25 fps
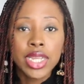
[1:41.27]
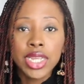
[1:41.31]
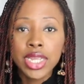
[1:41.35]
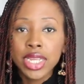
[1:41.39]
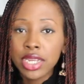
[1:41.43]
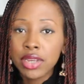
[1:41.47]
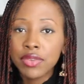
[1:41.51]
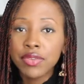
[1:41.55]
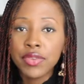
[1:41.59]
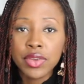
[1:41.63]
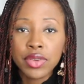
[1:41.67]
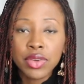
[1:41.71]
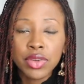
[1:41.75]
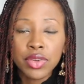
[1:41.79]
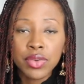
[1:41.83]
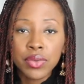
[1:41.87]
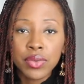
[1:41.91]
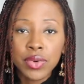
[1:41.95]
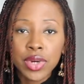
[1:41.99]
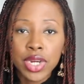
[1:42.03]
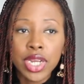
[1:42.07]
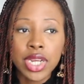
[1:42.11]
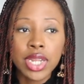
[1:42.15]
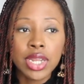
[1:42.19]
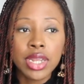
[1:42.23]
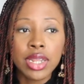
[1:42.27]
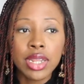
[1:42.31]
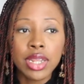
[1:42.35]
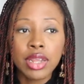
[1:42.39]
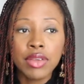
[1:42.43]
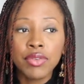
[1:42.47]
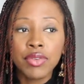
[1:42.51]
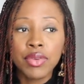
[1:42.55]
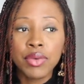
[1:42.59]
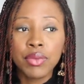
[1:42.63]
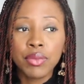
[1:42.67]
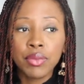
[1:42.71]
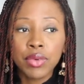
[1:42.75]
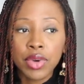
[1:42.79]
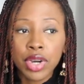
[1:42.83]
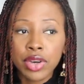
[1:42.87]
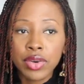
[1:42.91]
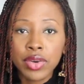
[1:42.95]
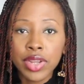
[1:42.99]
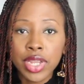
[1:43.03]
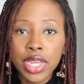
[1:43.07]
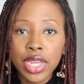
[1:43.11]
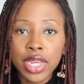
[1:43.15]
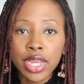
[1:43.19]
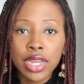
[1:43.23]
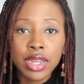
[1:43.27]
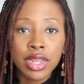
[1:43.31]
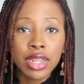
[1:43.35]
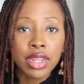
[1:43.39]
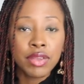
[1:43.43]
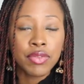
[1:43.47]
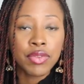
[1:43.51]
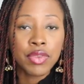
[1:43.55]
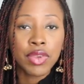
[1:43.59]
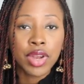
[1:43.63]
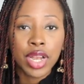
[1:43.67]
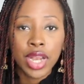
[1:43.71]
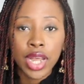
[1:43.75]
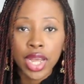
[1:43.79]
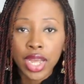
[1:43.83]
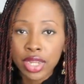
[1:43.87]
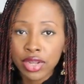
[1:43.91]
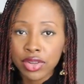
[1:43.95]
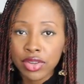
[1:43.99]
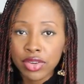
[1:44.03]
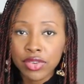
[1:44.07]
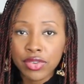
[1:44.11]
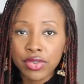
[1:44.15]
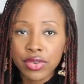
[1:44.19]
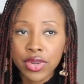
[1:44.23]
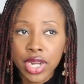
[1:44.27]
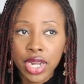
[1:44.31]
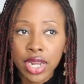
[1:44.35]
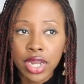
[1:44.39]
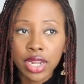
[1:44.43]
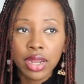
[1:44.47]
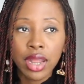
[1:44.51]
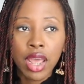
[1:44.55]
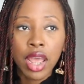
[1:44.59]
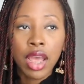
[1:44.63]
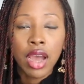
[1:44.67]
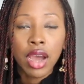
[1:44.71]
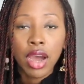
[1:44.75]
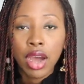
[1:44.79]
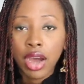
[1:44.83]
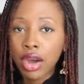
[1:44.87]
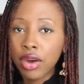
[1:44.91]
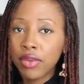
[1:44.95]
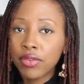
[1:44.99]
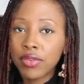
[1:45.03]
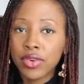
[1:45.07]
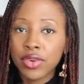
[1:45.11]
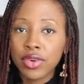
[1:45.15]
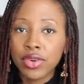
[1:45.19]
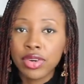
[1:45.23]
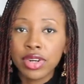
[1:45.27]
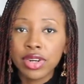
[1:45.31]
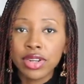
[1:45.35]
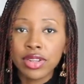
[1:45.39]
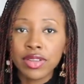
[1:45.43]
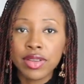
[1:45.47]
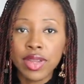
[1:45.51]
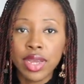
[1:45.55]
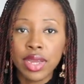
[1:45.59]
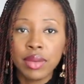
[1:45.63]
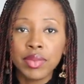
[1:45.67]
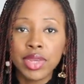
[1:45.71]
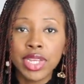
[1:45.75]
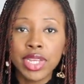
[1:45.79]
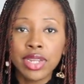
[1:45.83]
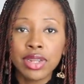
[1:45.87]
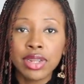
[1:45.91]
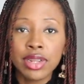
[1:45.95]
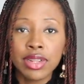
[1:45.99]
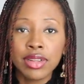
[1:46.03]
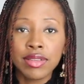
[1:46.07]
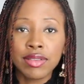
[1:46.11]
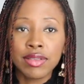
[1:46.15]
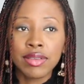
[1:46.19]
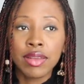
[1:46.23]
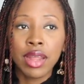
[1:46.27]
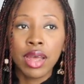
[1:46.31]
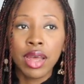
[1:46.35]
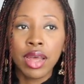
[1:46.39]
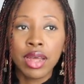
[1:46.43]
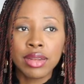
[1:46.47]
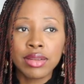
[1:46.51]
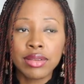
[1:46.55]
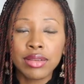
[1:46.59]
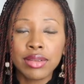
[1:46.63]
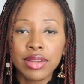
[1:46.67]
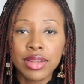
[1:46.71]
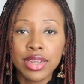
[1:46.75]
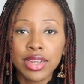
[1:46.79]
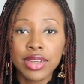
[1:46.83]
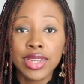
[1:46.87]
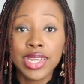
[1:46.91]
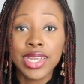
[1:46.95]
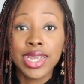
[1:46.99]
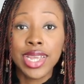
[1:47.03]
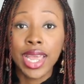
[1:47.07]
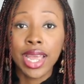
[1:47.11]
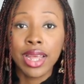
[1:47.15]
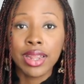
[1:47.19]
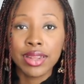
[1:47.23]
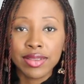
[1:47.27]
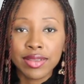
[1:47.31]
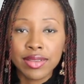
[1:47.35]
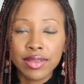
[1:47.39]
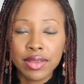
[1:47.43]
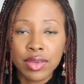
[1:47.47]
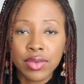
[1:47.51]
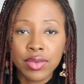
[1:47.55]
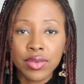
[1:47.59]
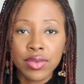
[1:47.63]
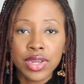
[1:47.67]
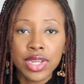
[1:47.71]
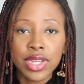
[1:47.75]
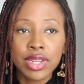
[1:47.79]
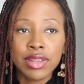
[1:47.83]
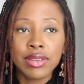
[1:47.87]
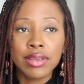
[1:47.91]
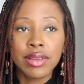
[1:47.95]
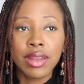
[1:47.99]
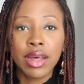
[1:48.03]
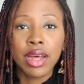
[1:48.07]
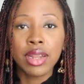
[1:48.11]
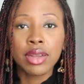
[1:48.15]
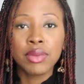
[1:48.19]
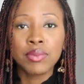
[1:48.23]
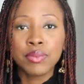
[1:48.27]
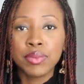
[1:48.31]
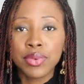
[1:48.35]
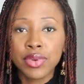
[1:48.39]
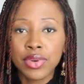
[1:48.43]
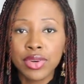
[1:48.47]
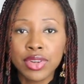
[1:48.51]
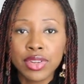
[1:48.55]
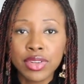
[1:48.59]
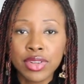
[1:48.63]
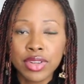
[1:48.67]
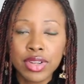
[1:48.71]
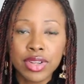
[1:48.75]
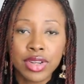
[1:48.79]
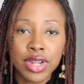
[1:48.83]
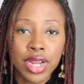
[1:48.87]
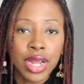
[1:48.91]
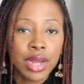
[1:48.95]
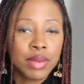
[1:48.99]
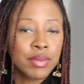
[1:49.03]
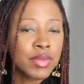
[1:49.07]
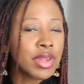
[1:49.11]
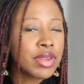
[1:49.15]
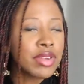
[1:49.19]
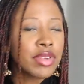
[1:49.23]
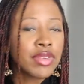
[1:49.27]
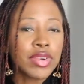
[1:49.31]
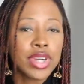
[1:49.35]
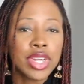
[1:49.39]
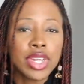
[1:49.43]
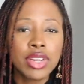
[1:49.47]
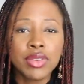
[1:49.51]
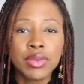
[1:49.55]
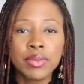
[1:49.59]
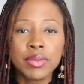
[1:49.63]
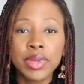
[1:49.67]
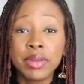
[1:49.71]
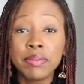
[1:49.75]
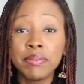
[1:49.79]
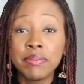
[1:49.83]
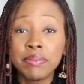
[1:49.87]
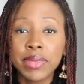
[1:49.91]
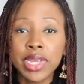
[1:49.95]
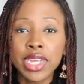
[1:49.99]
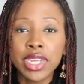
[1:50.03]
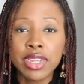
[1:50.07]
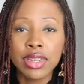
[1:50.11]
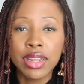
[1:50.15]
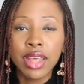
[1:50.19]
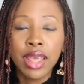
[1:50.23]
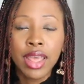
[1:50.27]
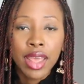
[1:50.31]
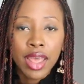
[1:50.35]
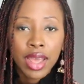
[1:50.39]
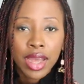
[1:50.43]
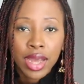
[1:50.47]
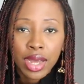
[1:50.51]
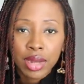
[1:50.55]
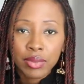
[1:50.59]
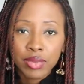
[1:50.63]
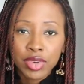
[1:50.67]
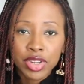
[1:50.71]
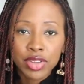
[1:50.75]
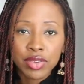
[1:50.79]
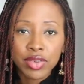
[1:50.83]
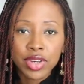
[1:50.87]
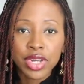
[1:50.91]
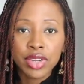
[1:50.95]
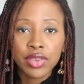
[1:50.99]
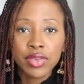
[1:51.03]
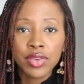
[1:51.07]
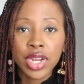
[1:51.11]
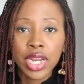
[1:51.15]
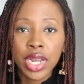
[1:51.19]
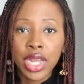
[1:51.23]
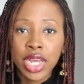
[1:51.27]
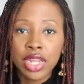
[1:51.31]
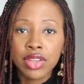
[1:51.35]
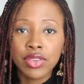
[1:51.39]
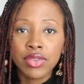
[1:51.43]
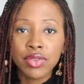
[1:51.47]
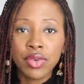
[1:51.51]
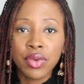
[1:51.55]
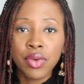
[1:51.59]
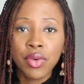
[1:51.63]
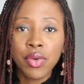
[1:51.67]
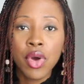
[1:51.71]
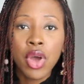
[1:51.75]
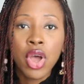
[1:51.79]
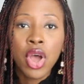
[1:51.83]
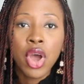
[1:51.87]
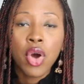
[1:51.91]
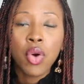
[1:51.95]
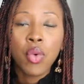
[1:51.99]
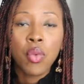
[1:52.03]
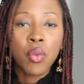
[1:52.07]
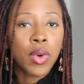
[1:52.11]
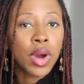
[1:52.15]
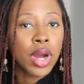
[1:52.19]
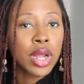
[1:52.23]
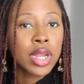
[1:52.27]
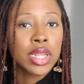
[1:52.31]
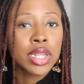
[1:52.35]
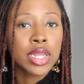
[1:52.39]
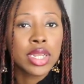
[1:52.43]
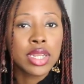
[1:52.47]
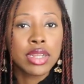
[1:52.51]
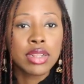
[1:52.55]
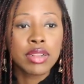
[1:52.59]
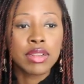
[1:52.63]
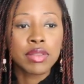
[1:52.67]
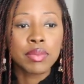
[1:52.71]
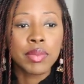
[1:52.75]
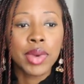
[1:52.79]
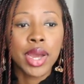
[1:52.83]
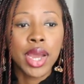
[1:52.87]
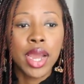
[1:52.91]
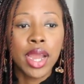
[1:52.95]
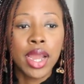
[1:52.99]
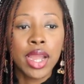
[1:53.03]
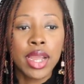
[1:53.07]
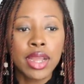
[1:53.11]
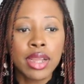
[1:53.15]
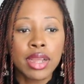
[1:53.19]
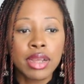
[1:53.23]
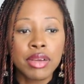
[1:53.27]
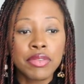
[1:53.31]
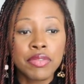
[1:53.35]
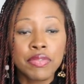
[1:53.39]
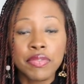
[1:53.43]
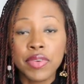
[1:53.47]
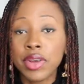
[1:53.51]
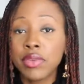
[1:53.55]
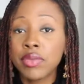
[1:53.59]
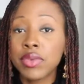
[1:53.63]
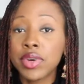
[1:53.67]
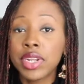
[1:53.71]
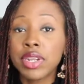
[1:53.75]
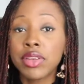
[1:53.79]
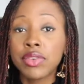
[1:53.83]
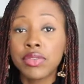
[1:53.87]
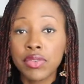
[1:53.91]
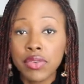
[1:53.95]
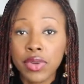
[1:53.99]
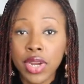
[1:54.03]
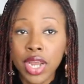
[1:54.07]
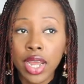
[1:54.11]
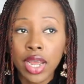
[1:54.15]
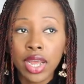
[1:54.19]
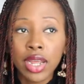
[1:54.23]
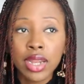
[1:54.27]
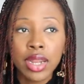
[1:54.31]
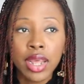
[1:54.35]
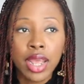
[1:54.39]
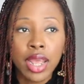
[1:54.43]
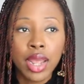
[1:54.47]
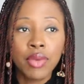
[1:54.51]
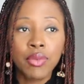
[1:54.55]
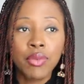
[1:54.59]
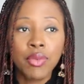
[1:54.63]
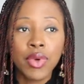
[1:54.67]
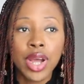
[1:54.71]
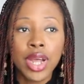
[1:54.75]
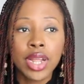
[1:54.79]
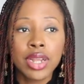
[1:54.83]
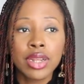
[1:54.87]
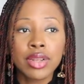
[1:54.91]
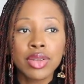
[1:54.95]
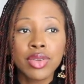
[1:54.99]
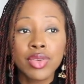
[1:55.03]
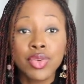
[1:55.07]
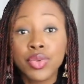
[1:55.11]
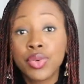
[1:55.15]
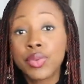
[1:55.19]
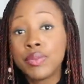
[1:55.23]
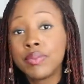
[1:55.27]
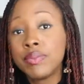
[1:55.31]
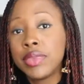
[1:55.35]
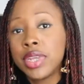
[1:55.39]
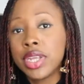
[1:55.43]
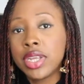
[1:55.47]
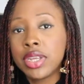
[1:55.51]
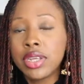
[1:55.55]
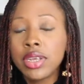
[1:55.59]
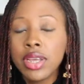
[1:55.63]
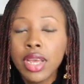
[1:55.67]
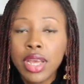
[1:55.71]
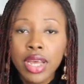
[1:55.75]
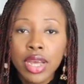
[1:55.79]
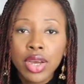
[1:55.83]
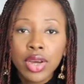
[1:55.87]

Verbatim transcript: if you do it, if you're wearing it, if you like the trend, of course I mean it's not against you it's not personal I'm not trying to be mean I'm just trying to let you know what is my favorite trend and what to me